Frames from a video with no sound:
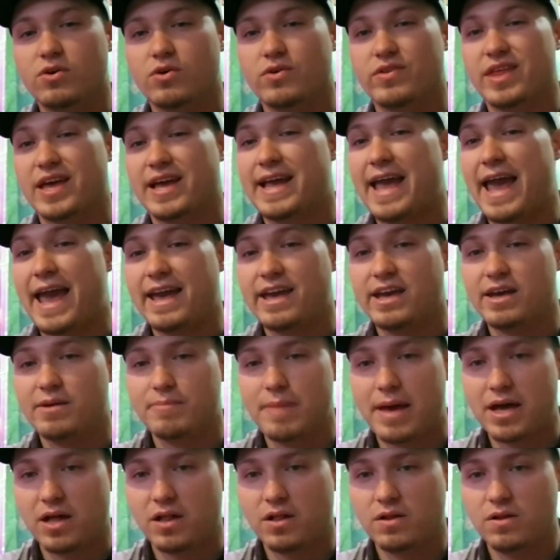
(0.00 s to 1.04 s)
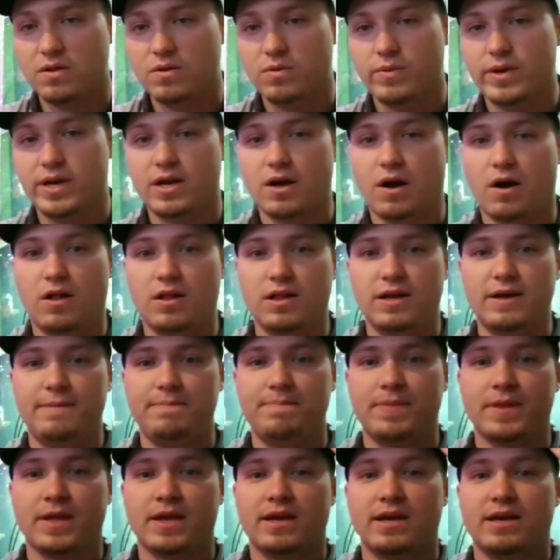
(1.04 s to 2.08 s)
or the KML we call it,
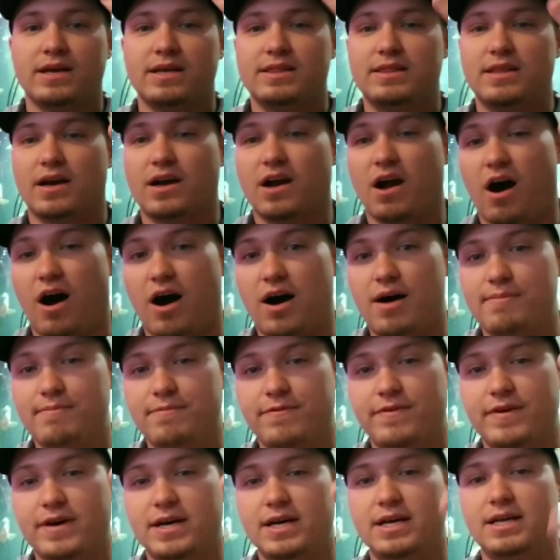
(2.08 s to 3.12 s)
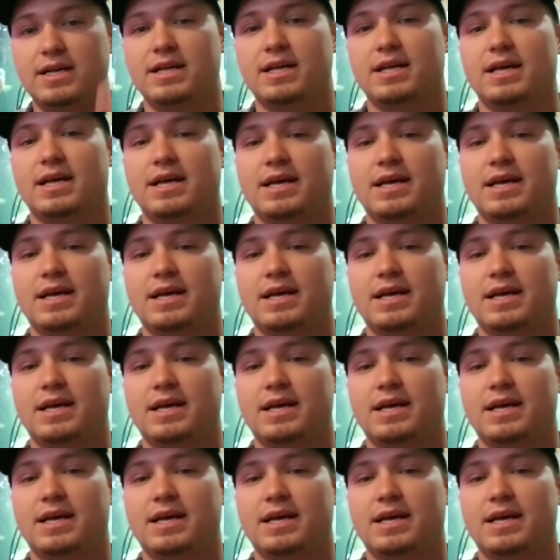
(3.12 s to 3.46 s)
the Confa,